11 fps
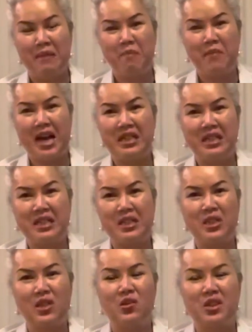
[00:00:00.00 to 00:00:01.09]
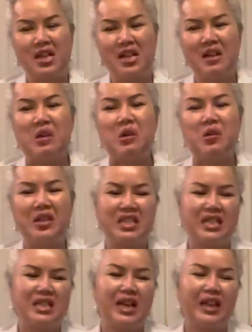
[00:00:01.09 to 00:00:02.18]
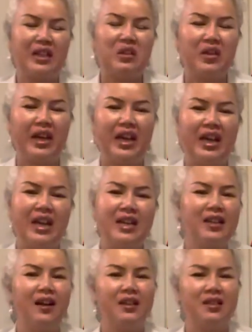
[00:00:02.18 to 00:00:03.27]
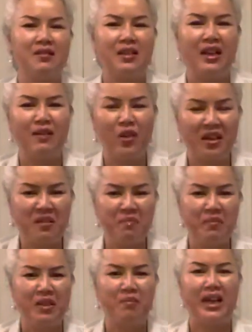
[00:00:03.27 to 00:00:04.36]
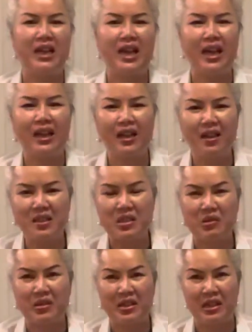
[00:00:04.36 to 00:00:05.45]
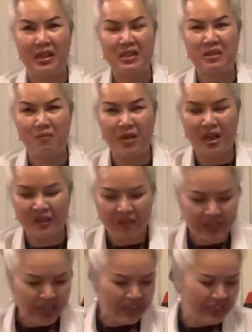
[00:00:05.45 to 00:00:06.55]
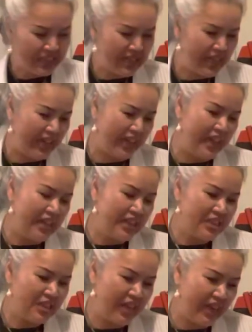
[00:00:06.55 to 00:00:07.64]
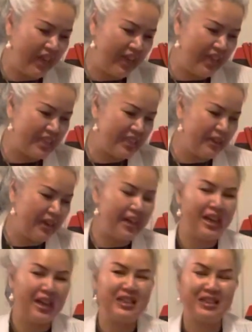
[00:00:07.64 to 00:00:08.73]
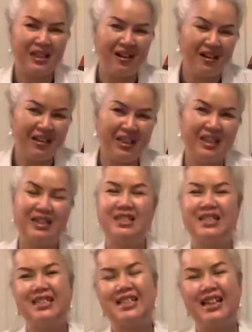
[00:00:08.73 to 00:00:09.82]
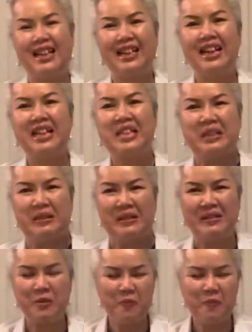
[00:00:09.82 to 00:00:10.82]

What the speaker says: Mine is just so slow. It's just like, okay, hang on to that button, but they hang on to it. Tomorrow, another day. Today is another dollar. It's like that, you know?